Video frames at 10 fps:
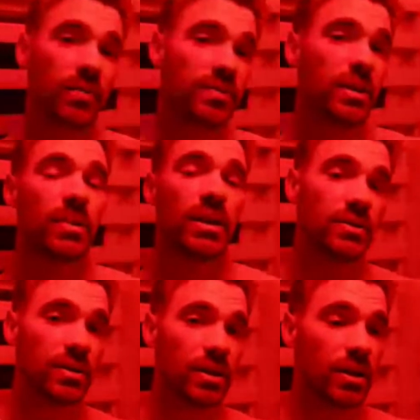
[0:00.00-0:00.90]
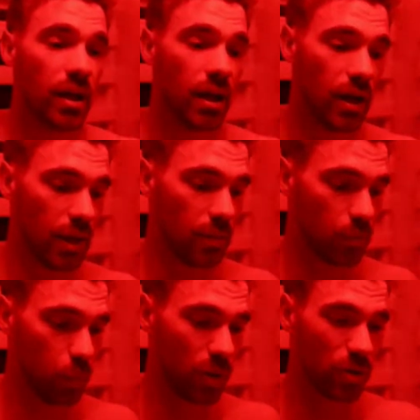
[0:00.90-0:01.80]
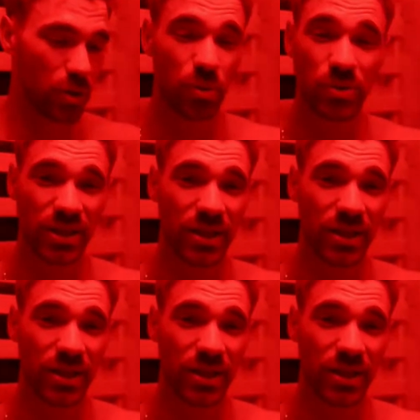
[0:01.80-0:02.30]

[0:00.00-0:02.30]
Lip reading: fives when you're using it,